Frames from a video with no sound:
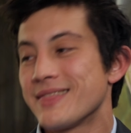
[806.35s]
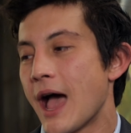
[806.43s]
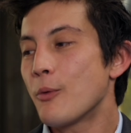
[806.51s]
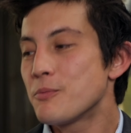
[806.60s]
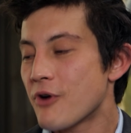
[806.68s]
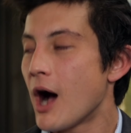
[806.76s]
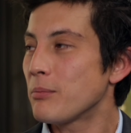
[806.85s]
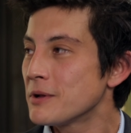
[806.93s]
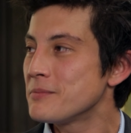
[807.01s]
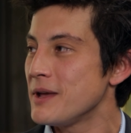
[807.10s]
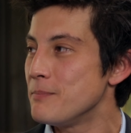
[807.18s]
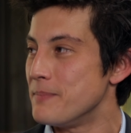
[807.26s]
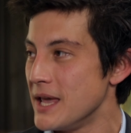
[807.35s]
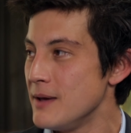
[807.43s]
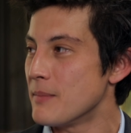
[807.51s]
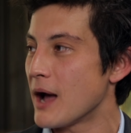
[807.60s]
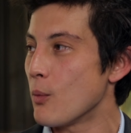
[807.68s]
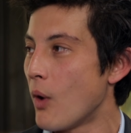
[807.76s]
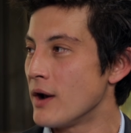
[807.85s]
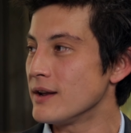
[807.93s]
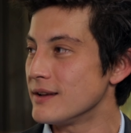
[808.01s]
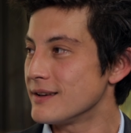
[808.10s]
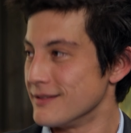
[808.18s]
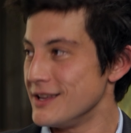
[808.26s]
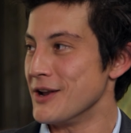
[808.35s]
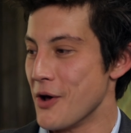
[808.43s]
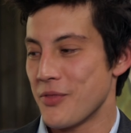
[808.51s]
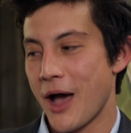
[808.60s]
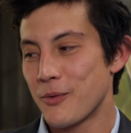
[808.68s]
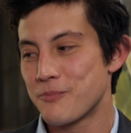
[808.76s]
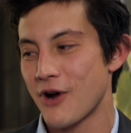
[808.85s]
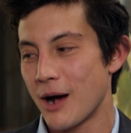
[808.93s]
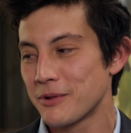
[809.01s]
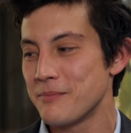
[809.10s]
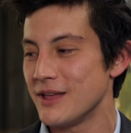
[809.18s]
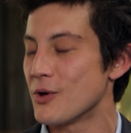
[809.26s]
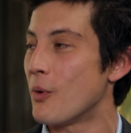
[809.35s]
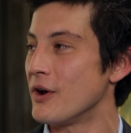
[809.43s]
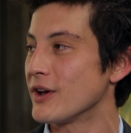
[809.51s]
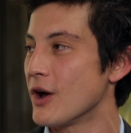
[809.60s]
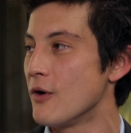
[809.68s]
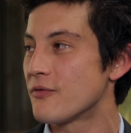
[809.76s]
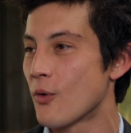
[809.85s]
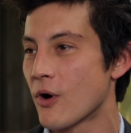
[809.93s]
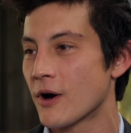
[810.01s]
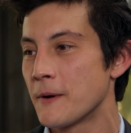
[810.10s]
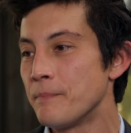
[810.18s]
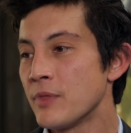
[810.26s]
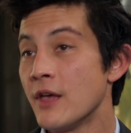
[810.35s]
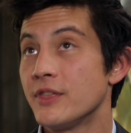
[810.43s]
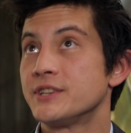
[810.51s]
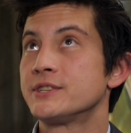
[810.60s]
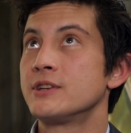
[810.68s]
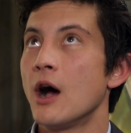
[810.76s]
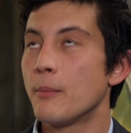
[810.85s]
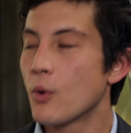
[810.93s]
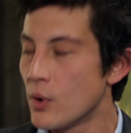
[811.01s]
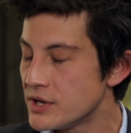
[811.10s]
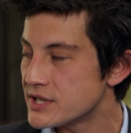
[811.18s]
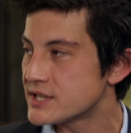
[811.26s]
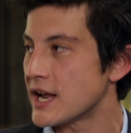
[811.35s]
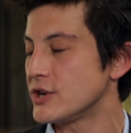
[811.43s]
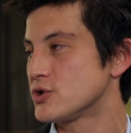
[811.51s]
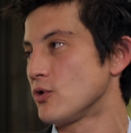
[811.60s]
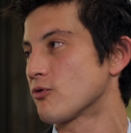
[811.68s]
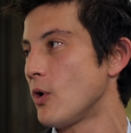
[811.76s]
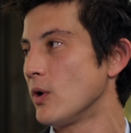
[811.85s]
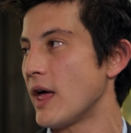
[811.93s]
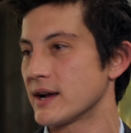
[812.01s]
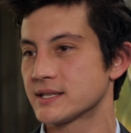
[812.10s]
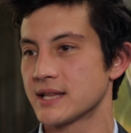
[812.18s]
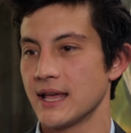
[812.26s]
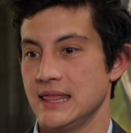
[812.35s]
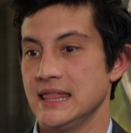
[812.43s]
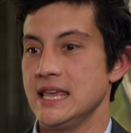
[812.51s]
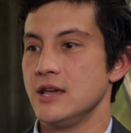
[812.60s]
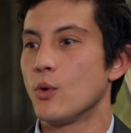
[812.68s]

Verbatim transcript: that would probably be my one, you know, that would probably be the mm-hmm. one to go for. The sub quintessential Rolex, like the